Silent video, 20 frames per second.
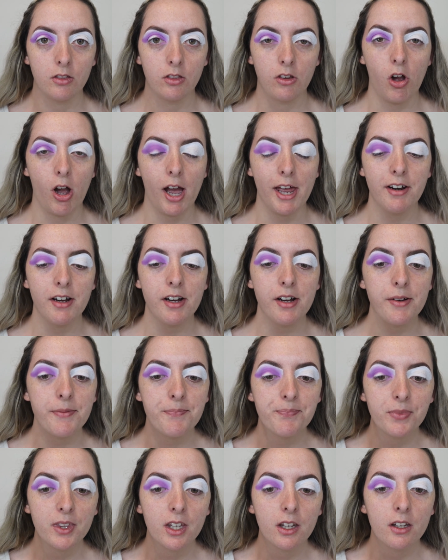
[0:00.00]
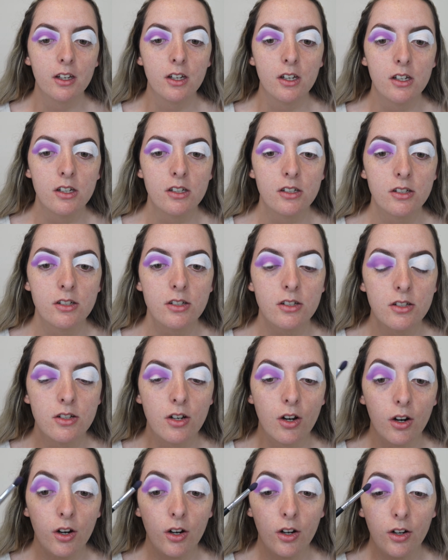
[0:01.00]
liner.
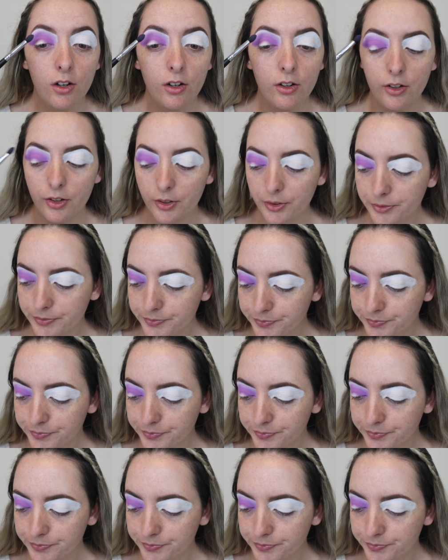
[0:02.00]
So